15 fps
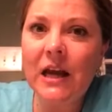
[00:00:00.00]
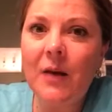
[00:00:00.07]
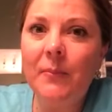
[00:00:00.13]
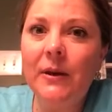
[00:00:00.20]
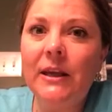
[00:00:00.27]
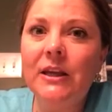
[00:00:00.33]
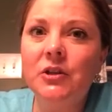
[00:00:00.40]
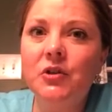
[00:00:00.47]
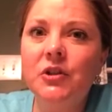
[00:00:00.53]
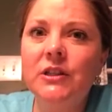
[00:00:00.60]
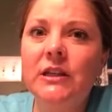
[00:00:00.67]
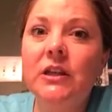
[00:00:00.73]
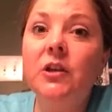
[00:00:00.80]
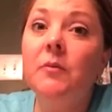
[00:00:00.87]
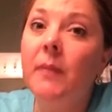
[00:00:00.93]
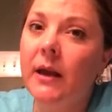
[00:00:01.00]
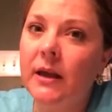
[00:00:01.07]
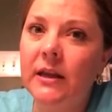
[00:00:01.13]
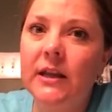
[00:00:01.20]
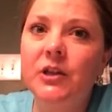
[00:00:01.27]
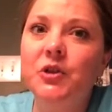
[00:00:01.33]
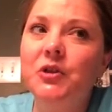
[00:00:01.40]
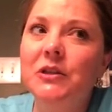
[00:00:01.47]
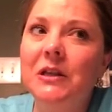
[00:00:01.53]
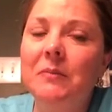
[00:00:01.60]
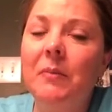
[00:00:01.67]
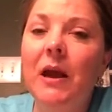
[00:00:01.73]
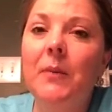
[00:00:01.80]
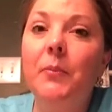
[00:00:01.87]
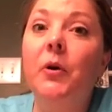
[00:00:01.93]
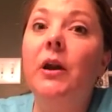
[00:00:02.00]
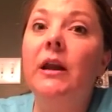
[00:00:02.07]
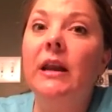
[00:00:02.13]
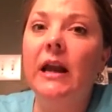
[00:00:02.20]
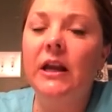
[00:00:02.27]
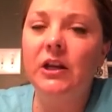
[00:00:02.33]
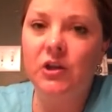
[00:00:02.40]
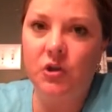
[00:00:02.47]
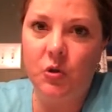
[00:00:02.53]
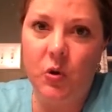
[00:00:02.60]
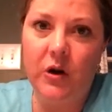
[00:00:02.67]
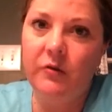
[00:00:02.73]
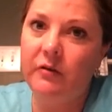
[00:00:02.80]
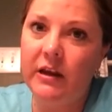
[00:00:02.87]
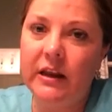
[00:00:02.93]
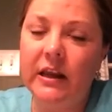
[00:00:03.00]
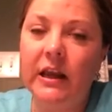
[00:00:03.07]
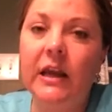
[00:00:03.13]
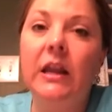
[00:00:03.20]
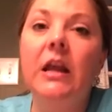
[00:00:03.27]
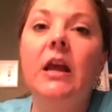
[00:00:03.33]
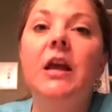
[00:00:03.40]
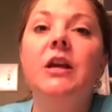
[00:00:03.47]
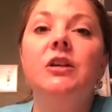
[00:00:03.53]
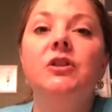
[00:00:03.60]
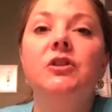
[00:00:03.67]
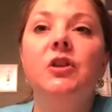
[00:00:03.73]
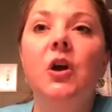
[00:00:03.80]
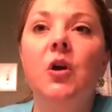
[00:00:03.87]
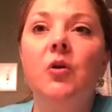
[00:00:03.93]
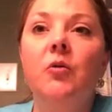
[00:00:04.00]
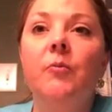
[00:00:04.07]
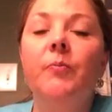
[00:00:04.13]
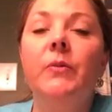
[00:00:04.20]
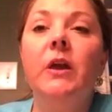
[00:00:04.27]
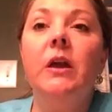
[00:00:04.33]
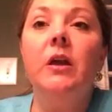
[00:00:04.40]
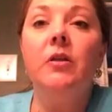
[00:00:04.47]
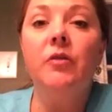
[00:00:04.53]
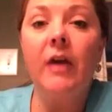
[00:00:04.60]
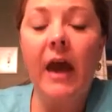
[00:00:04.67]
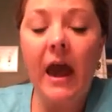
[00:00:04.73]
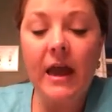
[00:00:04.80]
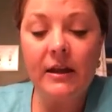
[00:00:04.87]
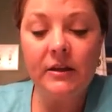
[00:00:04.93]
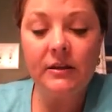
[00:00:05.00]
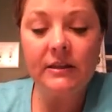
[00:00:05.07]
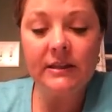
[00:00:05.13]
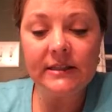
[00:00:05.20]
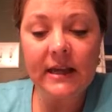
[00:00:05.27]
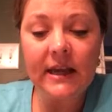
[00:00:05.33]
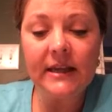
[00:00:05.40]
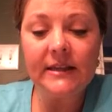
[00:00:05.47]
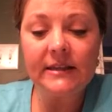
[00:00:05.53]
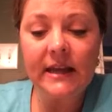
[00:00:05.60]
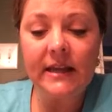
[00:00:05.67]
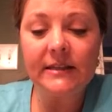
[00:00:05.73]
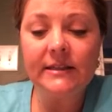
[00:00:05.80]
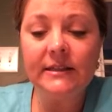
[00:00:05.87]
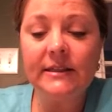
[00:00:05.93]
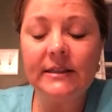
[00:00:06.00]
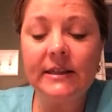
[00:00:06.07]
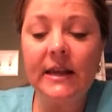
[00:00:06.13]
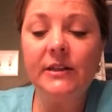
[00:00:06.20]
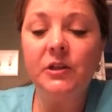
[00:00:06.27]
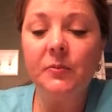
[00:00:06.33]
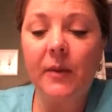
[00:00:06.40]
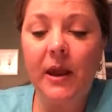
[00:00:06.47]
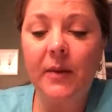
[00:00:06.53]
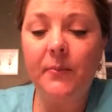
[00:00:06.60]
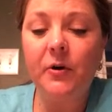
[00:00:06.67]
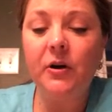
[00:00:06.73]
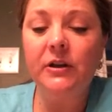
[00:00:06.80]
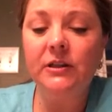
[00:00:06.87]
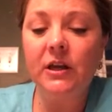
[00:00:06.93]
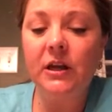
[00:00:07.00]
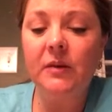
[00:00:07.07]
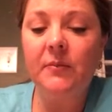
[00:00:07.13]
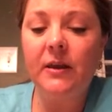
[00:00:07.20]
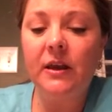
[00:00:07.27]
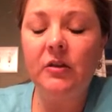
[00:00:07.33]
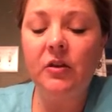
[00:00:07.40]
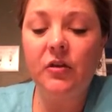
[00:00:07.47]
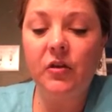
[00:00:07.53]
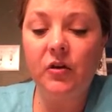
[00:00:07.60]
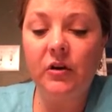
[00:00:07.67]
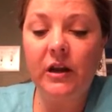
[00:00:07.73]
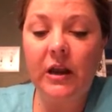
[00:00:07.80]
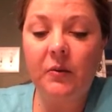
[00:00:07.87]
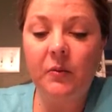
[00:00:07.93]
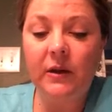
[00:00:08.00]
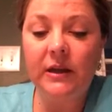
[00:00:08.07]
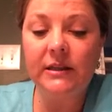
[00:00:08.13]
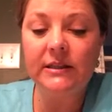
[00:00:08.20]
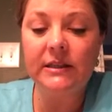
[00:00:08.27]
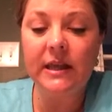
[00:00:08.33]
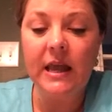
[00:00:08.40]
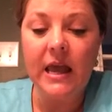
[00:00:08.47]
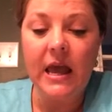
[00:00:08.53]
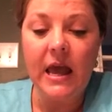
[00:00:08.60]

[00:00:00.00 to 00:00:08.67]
topic interesting, you make an interesting paper, and I enjoy reading it. So that disaster paper is going to be in the third 9 weeks.